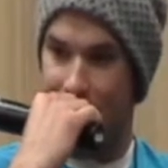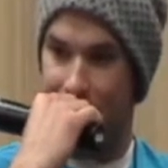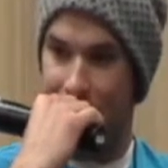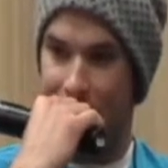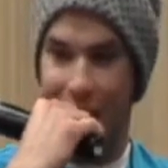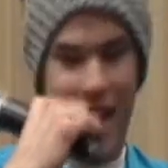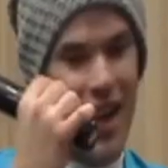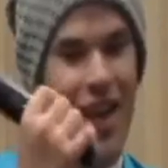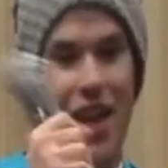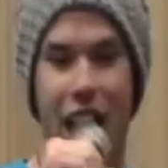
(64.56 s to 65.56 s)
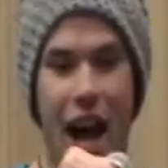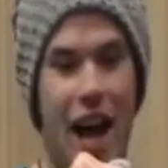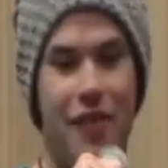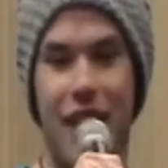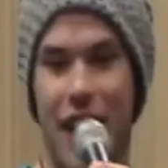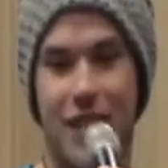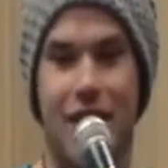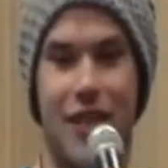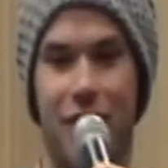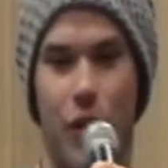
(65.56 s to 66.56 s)
I have not
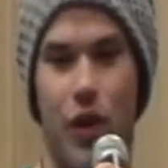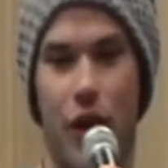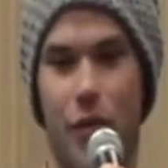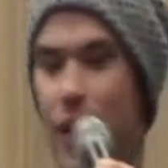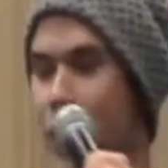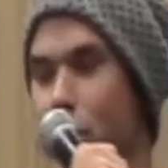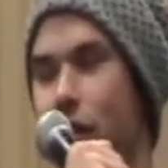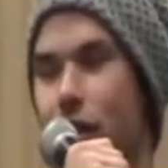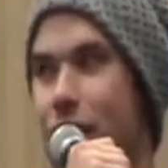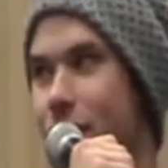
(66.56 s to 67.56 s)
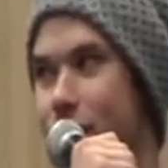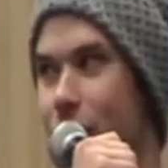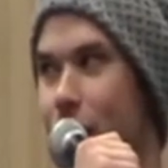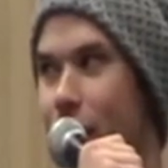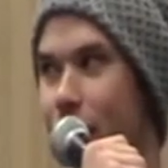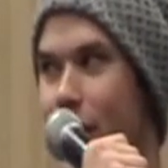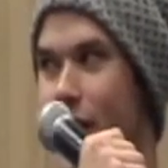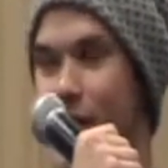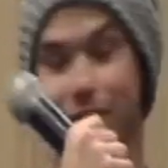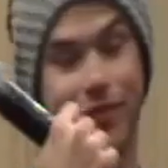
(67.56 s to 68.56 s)
seen a full Harry Potter movie, so I couldn't.
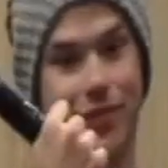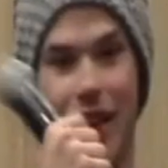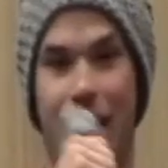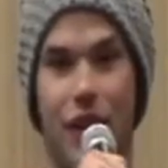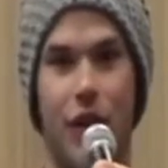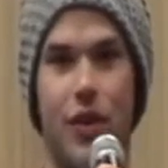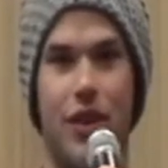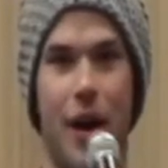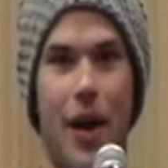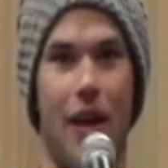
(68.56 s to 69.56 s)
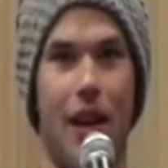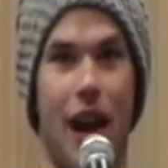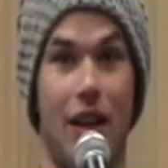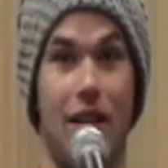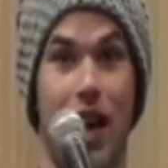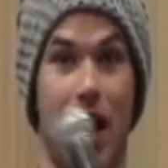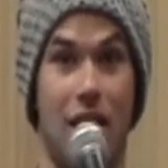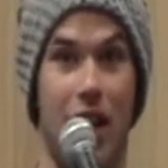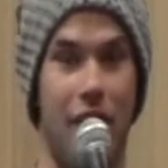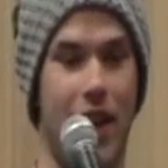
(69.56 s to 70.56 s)
I don't know what to. I, I,
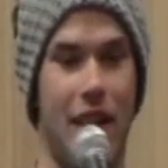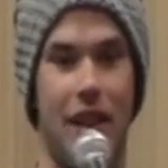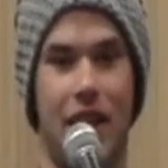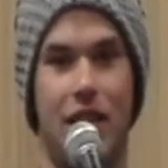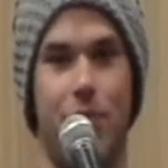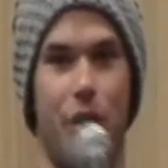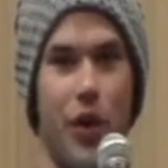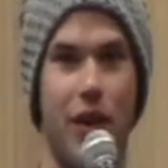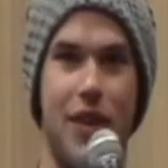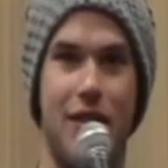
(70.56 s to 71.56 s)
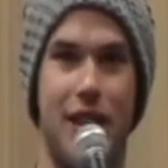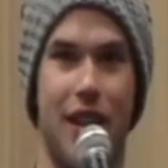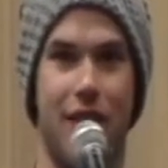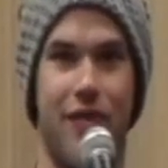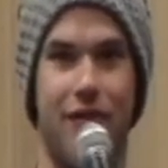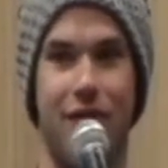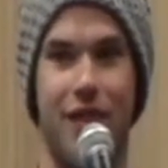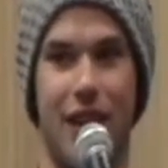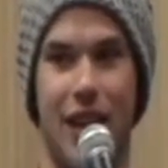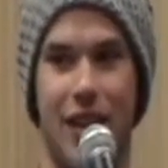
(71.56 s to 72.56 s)
I love it. I think it's brilliant, and I've,
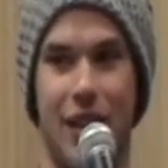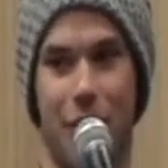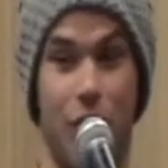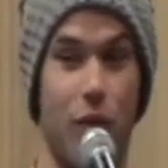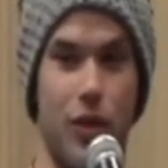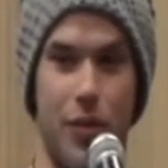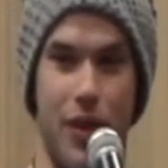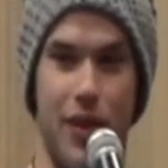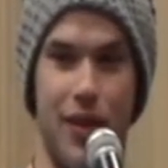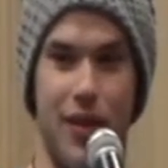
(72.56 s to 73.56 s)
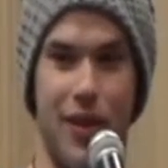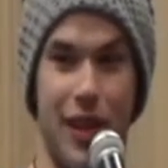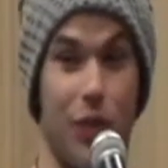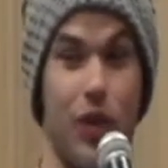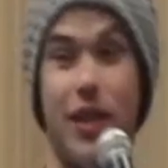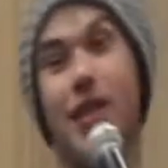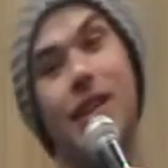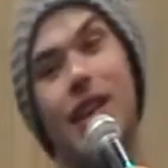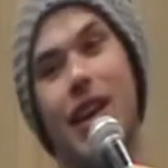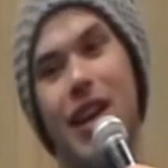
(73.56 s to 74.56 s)
I think it'd be cool to be in one.